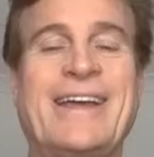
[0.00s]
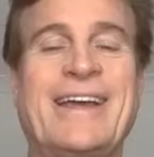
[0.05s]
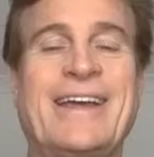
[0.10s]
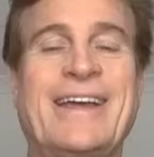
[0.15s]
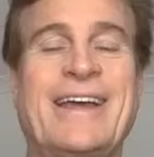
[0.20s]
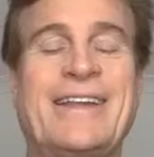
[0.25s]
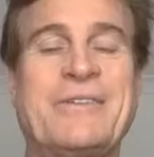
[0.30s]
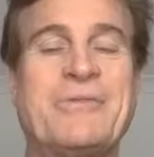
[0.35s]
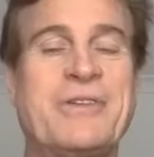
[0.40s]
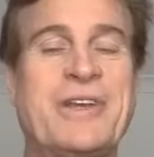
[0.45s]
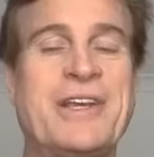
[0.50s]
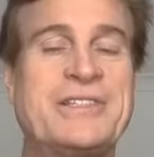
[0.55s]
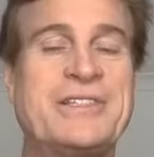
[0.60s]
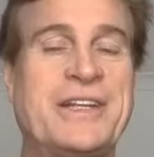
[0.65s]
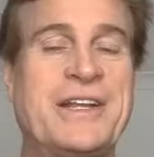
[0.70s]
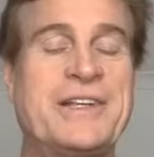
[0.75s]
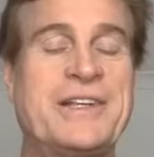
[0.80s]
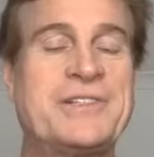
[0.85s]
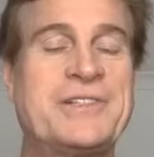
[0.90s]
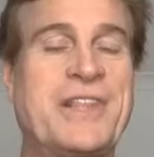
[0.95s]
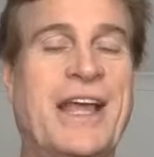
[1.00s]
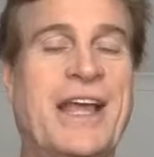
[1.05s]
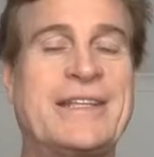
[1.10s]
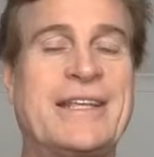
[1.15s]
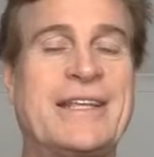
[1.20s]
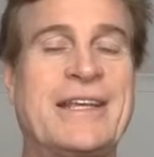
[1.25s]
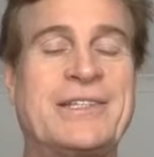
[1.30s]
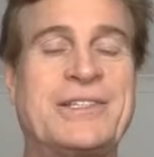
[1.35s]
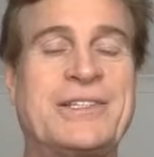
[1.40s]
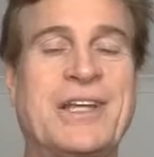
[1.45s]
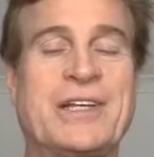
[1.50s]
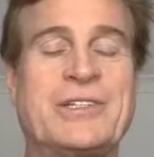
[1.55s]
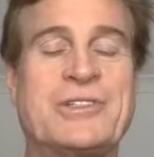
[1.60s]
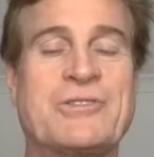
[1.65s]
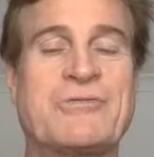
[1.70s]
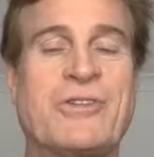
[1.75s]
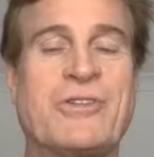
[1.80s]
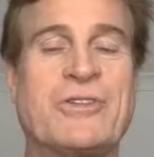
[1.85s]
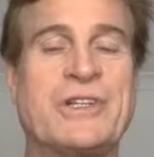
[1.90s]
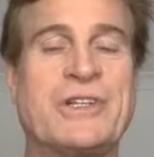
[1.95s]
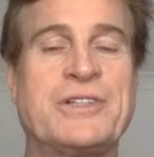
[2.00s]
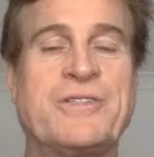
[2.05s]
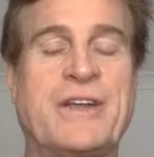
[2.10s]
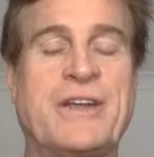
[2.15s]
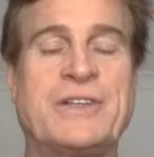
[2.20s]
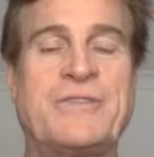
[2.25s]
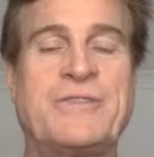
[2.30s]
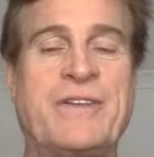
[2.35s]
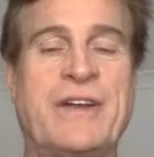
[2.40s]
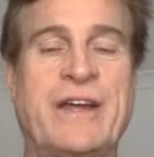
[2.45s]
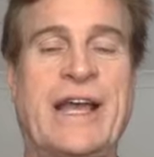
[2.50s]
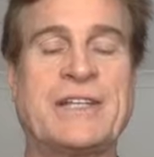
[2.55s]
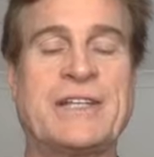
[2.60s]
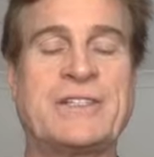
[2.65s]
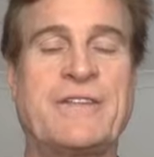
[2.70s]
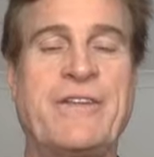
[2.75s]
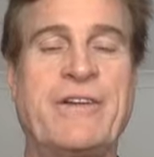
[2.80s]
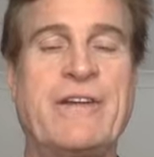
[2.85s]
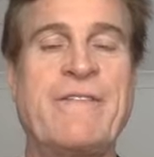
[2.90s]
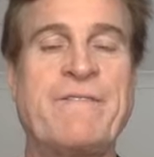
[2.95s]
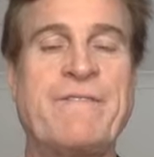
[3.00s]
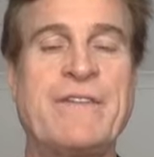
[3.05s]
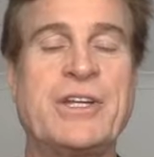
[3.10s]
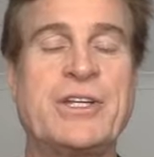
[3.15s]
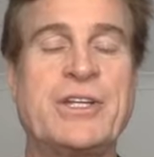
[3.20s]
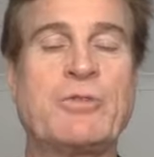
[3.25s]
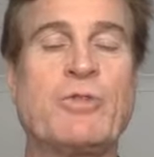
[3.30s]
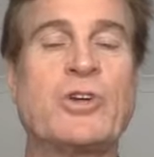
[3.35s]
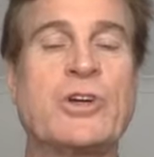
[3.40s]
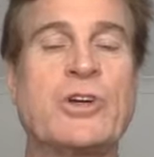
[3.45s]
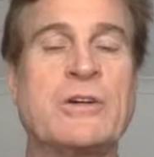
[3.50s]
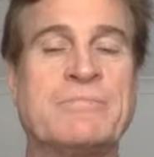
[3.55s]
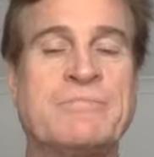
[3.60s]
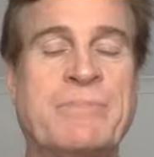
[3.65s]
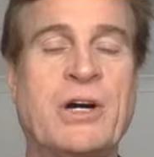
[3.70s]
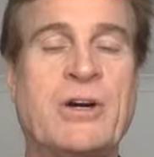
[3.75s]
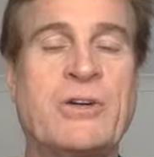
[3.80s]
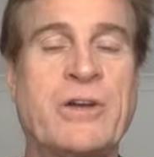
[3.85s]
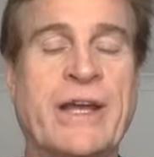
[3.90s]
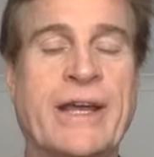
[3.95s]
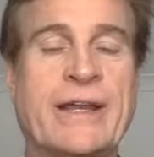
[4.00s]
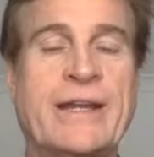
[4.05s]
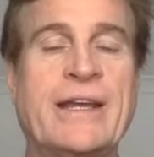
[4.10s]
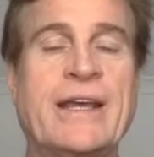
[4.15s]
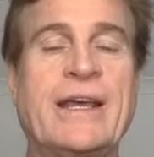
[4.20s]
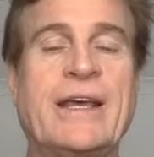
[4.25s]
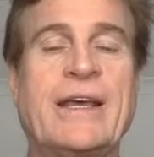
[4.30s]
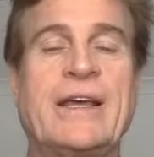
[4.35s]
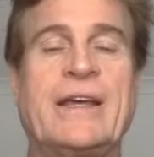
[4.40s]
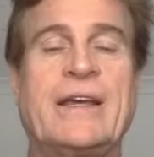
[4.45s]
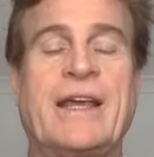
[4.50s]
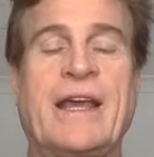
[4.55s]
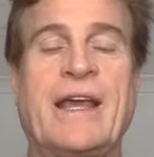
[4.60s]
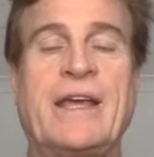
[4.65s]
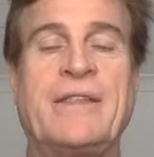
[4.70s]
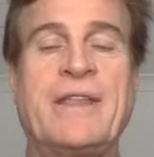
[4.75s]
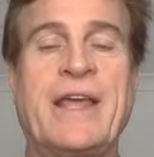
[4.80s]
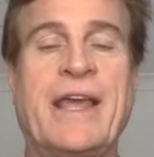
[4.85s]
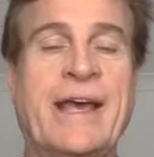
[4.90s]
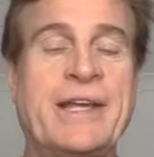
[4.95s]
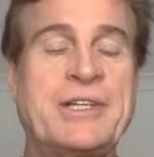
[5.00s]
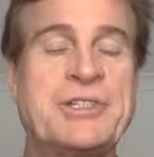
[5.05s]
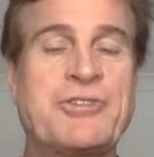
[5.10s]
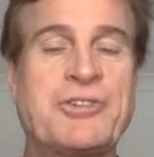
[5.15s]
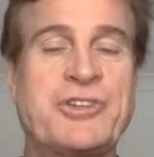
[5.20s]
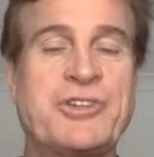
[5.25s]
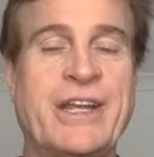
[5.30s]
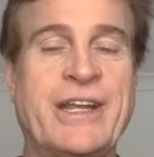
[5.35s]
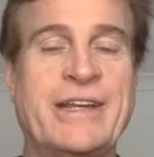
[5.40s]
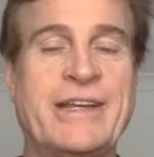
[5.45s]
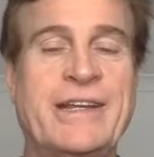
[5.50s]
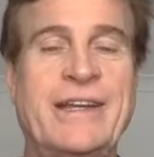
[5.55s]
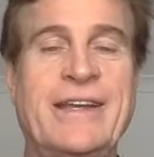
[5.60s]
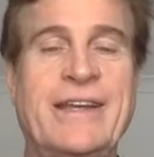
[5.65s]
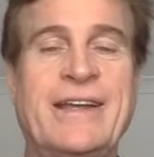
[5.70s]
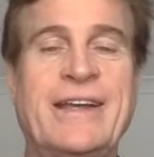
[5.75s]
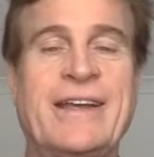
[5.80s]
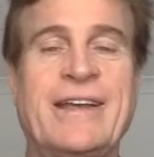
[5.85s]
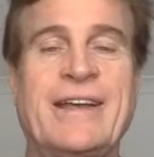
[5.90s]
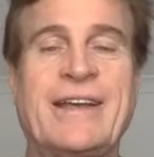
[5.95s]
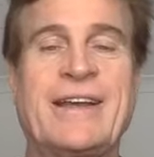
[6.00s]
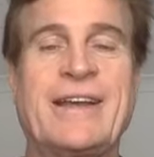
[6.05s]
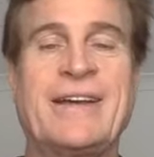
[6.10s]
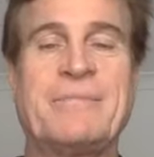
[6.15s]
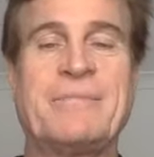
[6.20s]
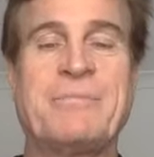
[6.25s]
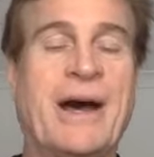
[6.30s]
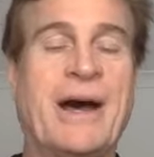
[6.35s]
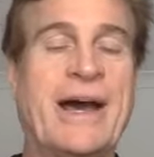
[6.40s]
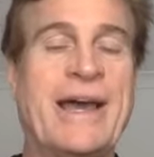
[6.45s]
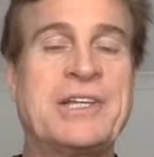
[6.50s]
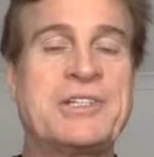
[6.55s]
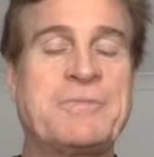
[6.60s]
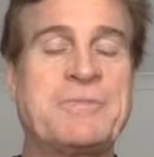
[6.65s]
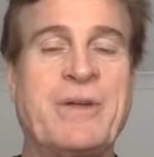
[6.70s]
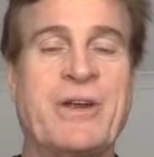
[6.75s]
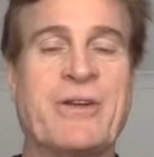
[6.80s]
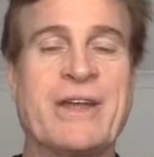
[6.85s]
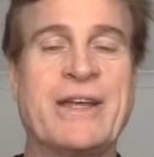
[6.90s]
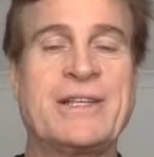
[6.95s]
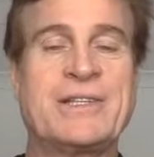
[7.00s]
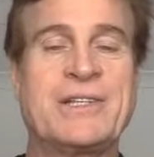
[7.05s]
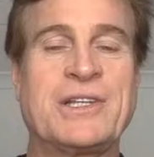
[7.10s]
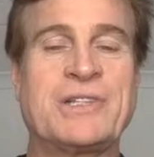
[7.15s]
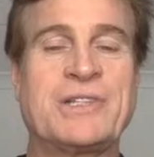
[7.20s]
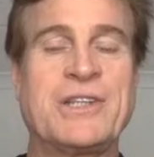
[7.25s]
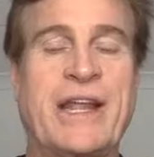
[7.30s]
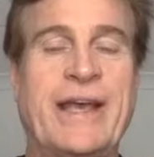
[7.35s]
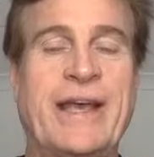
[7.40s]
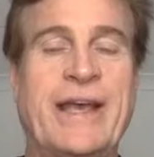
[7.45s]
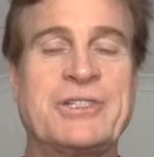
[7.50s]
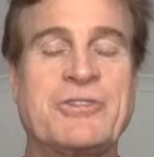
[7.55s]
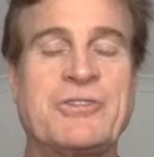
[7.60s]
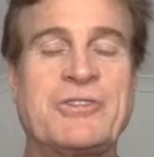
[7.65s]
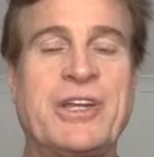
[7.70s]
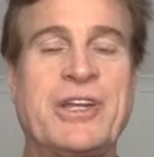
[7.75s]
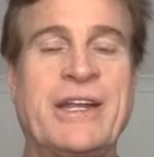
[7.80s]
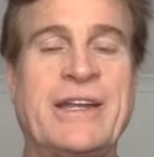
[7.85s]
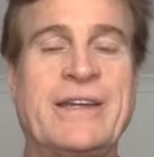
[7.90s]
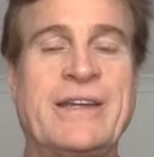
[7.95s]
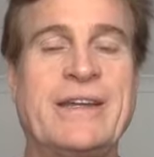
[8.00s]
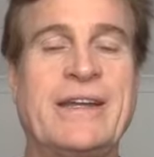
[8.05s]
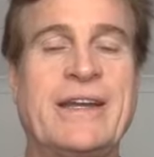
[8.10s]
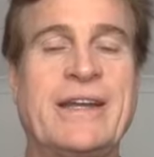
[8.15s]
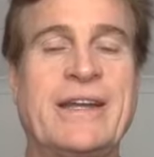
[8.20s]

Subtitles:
And the reason is that testosterone has a very visual component. And the estrogen, my experience is that estrogen